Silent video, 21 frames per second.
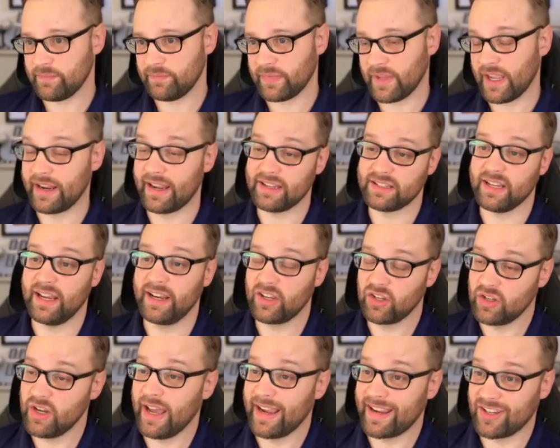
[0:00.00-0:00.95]
I guess I
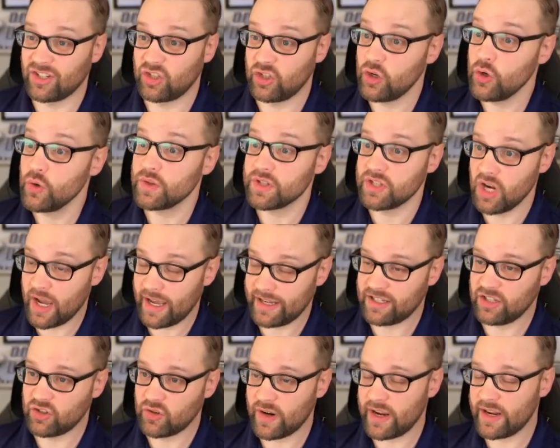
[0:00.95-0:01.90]
could choose not to
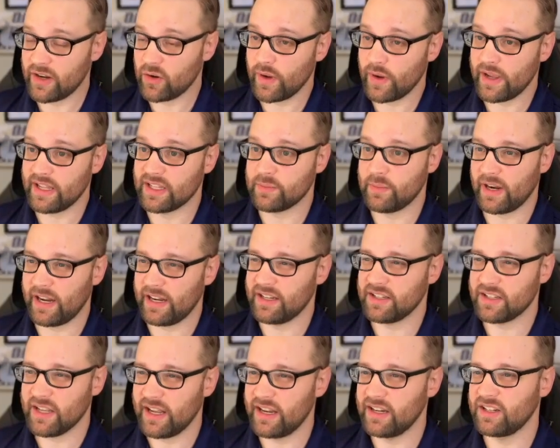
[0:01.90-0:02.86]
trade queens, but I
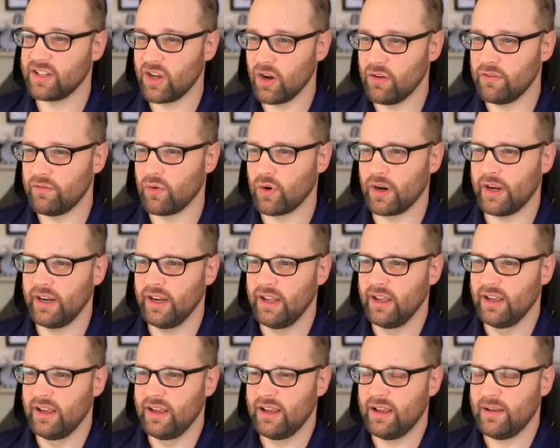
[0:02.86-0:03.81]
decided to go for it.
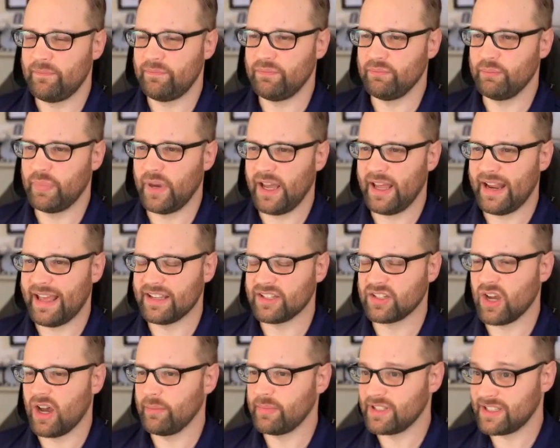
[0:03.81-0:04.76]
But as
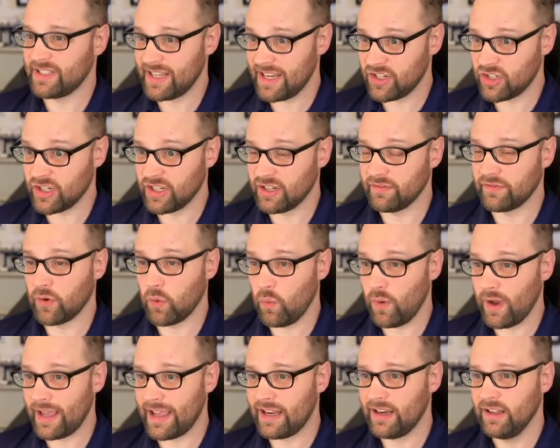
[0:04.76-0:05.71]
compensation for
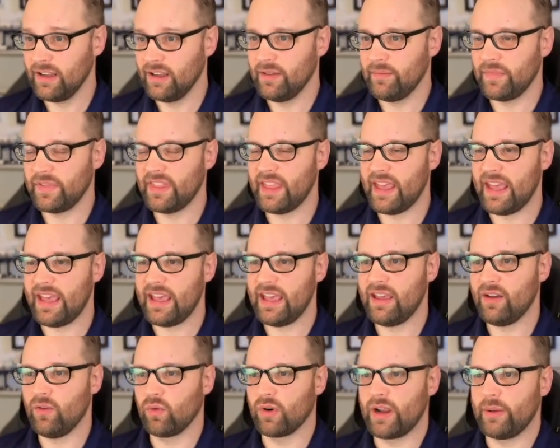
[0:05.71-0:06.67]
white, they
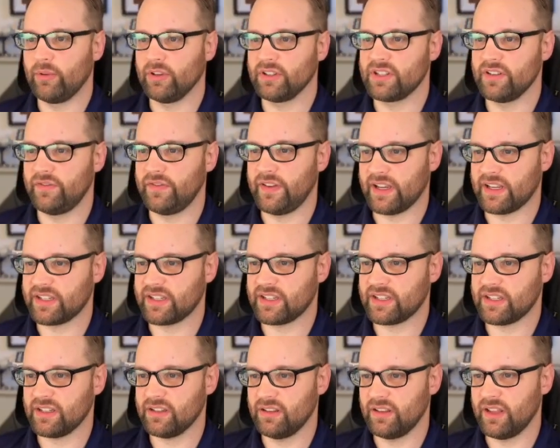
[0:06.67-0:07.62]
were able to
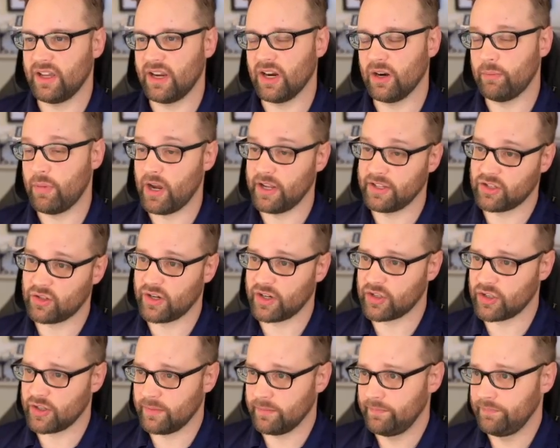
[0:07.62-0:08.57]
fix their pawn
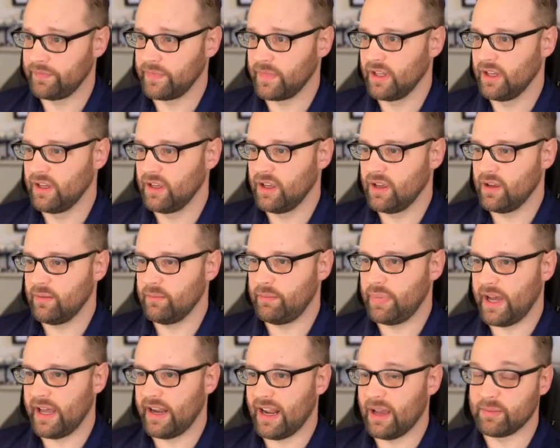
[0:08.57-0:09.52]
structure.
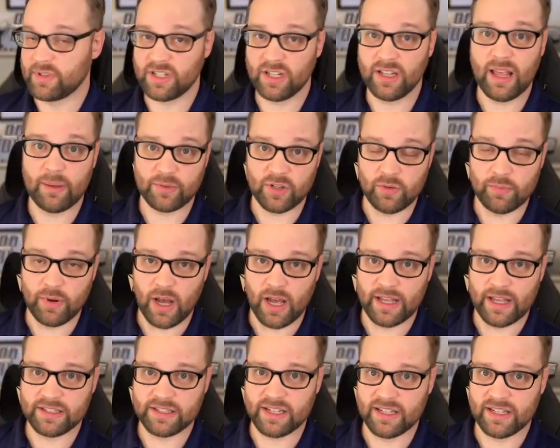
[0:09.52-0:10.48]
But I'm still up 2
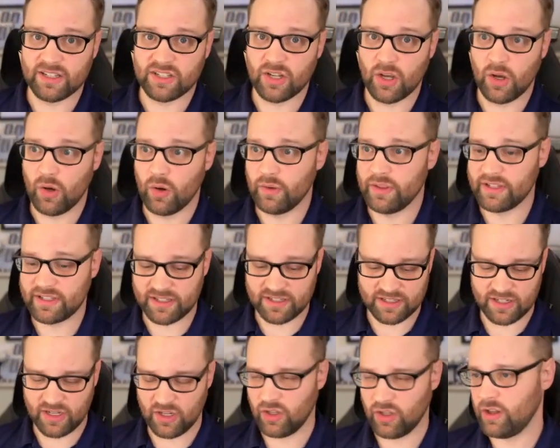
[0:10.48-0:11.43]
pawns, and so this is
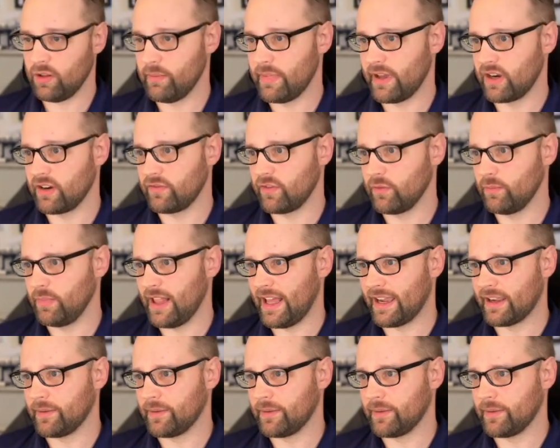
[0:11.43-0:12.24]
still better for black.